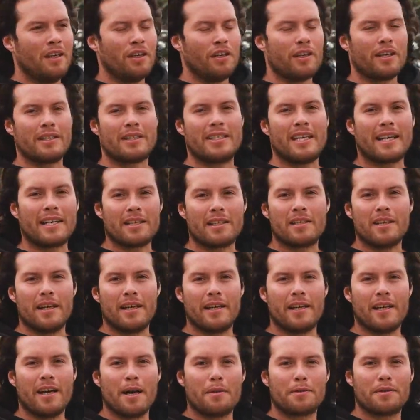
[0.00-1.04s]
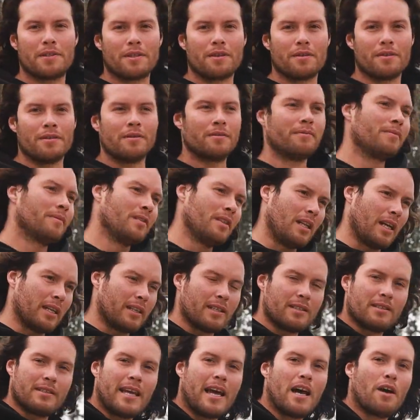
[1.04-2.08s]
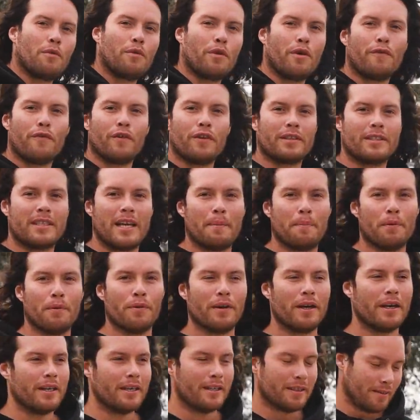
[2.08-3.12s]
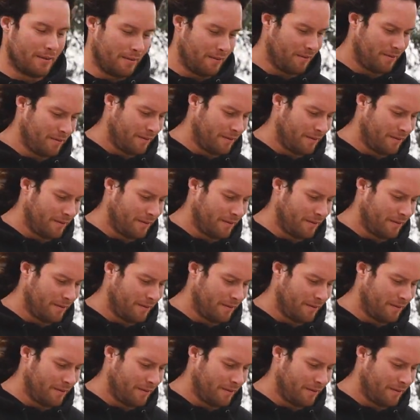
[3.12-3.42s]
you can take it to any obstacle, like this down row, for example, right here.